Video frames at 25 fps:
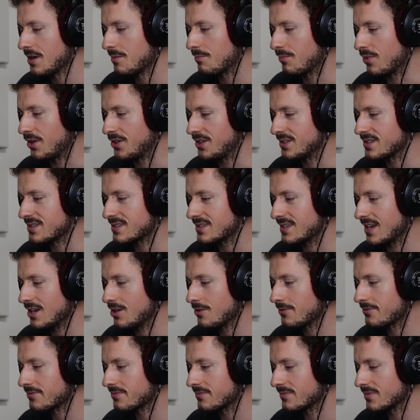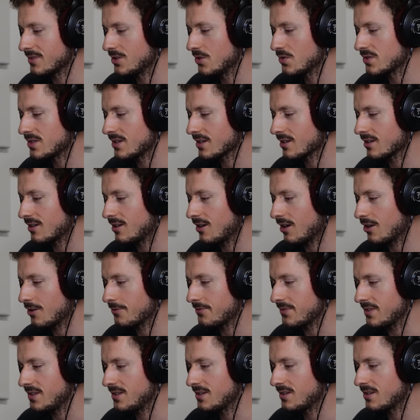but instead of using a lot
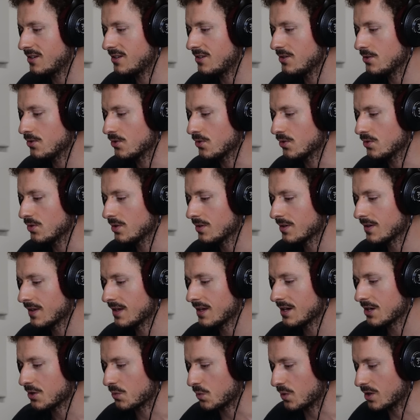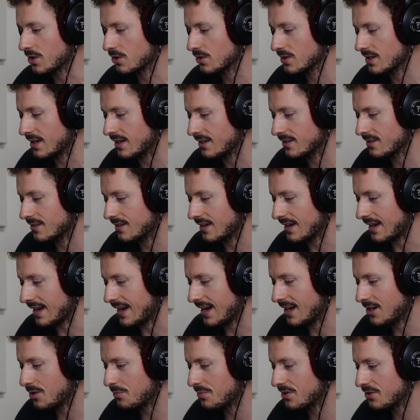of EQ, we could
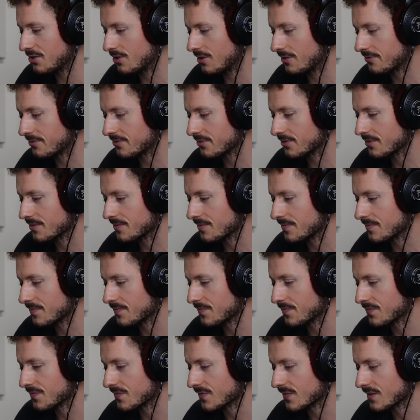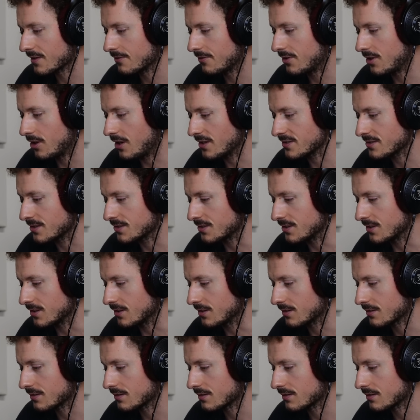add a bit of velocity.